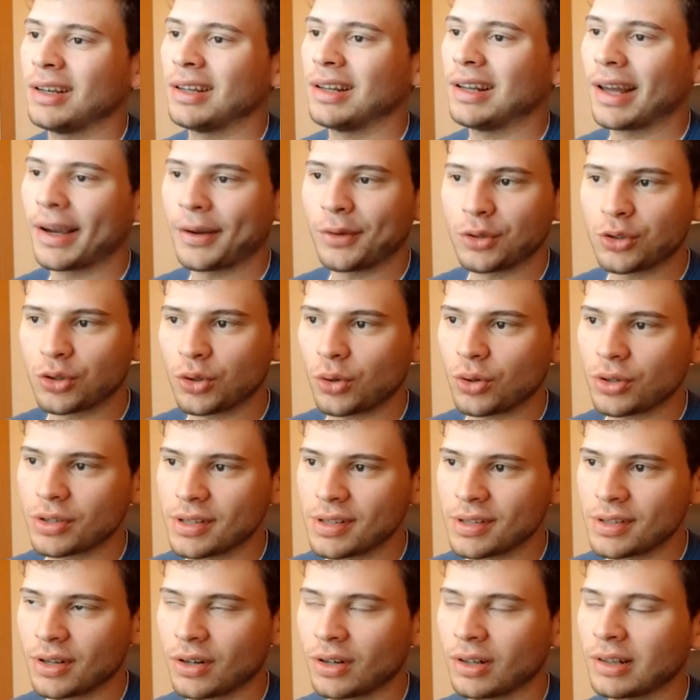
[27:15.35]
Language
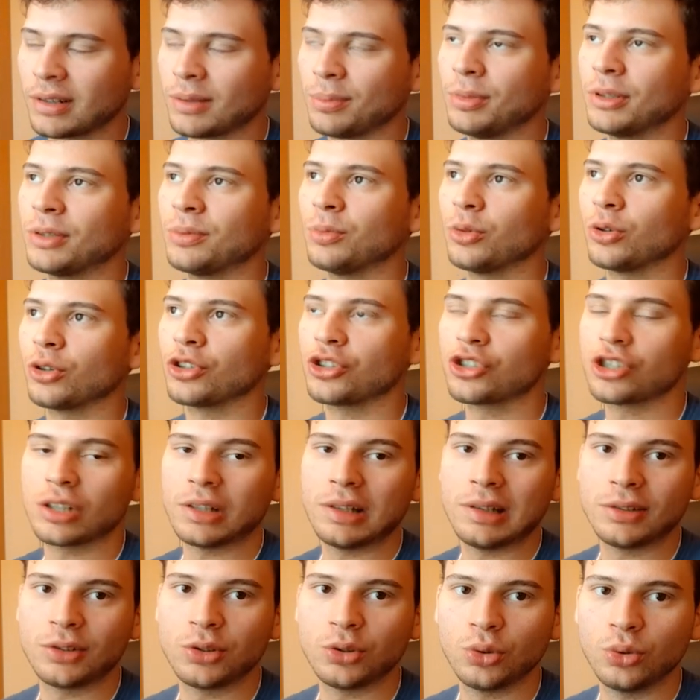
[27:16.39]
courses are a little bit more
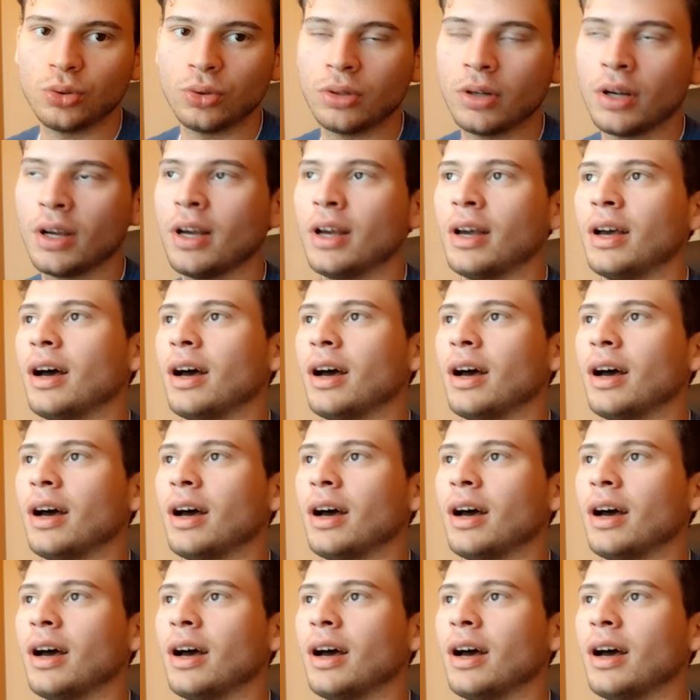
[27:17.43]
chill too.